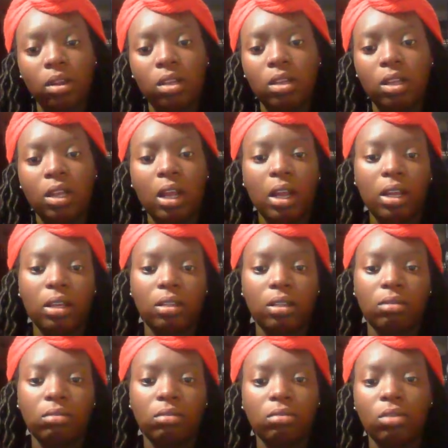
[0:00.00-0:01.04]
and then I,
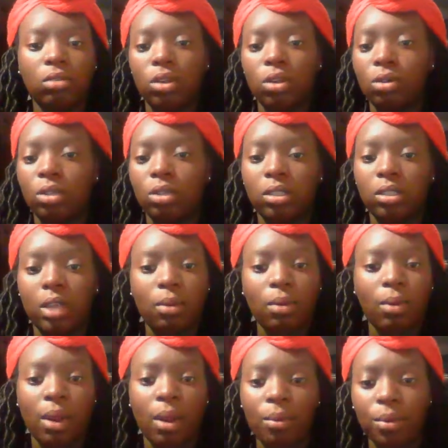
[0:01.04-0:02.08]
decide
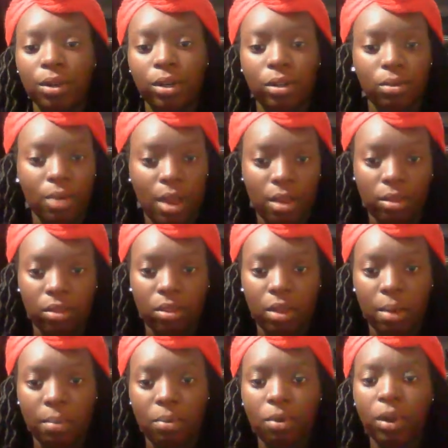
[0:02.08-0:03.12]
what I want to do after
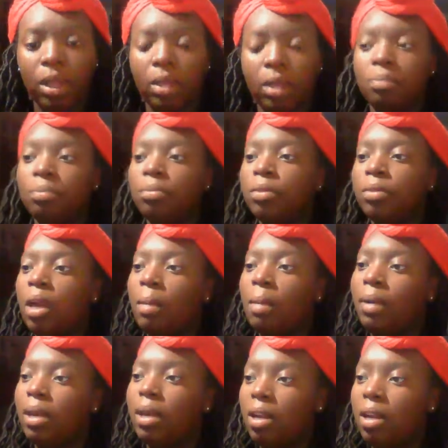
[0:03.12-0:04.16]
that point.
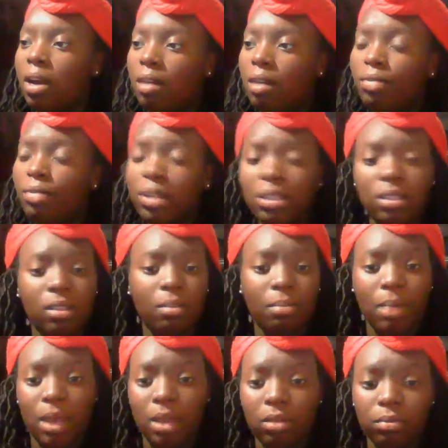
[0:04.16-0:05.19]
But fixing the
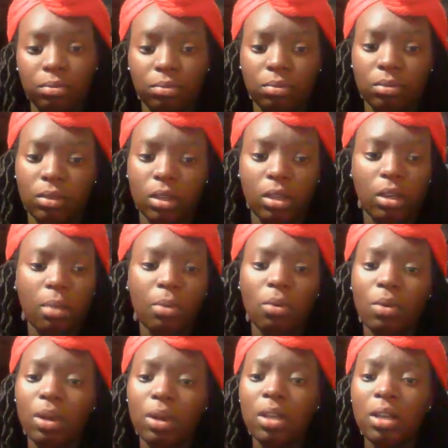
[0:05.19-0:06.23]
bed, number
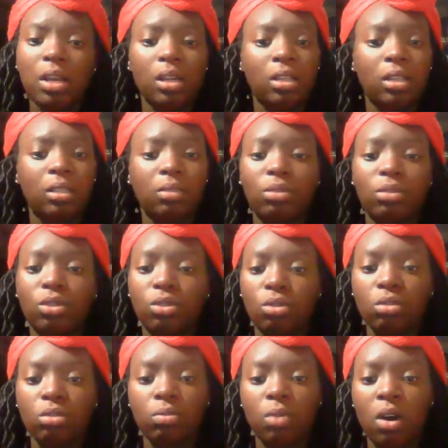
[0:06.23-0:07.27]
one, is something
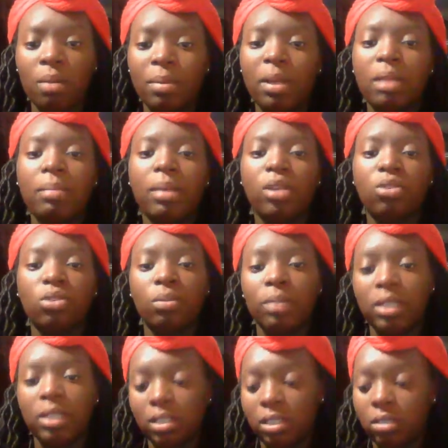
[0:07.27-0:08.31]
so small, but it makes so
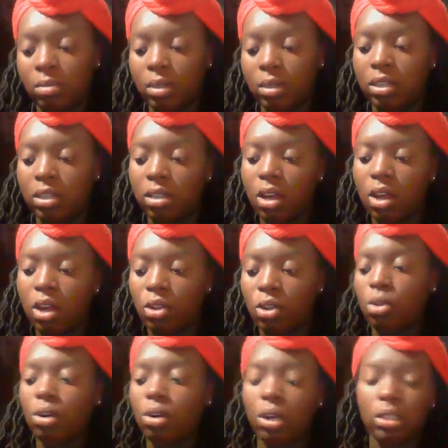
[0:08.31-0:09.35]
much sense because
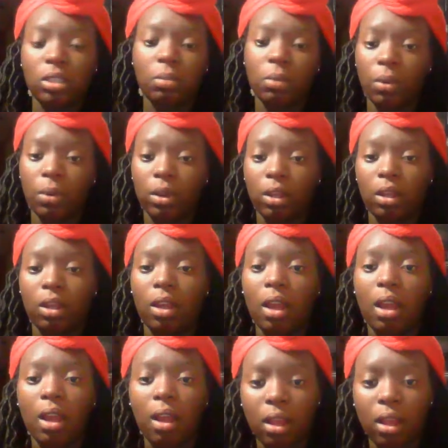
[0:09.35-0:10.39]
you're going to be working
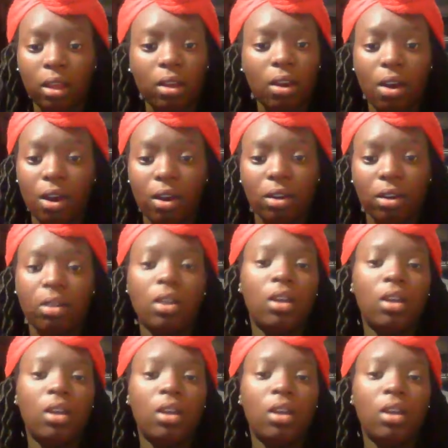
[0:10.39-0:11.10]
hecka hard.